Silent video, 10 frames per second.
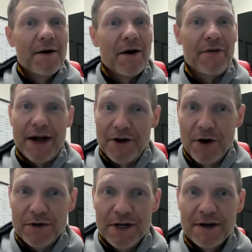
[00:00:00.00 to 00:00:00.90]
On that
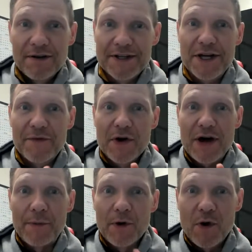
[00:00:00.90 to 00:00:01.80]
note, let's give you a
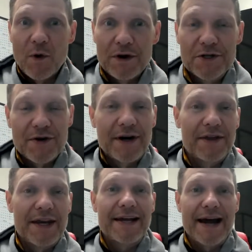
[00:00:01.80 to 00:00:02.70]
couple core
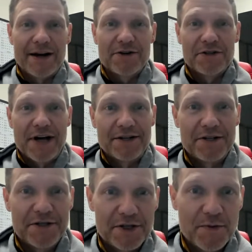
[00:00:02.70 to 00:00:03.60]
strengthening
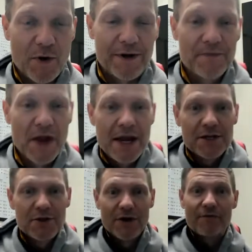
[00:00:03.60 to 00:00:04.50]
exercises this morning.
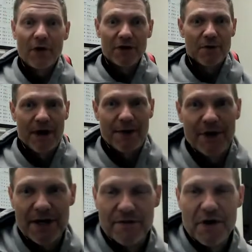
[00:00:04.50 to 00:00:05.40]
So the first one I'm going
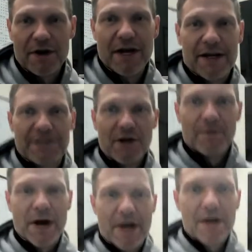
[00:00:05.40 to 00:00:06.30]
to give you, and I'll kind of tilt
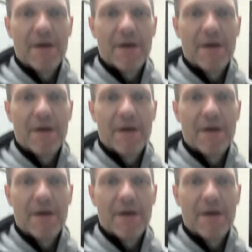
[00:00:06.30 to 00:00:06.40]
my